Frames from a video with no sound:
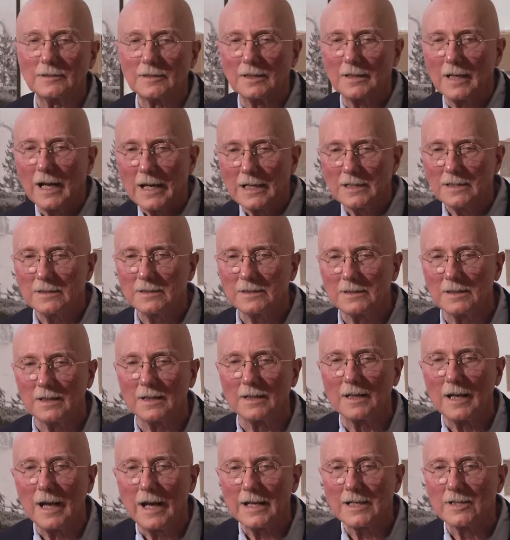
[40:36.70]
the nights, the
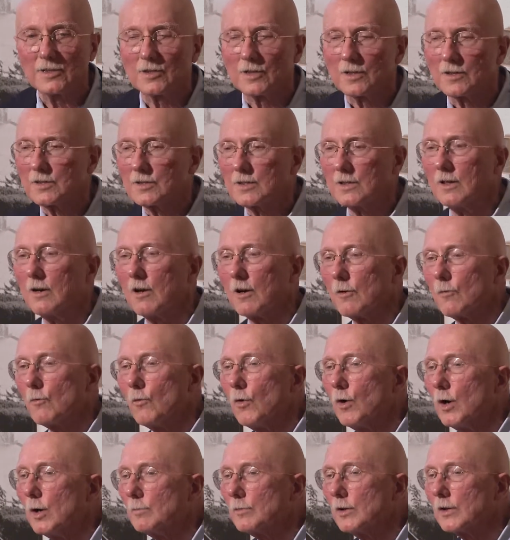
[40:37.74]
nights are, are
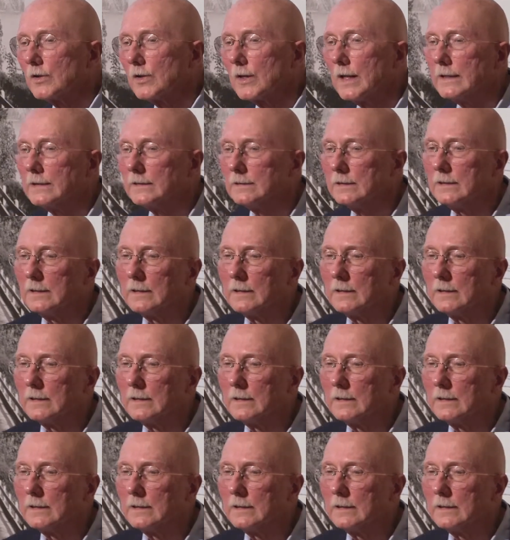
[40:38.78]
warmer than,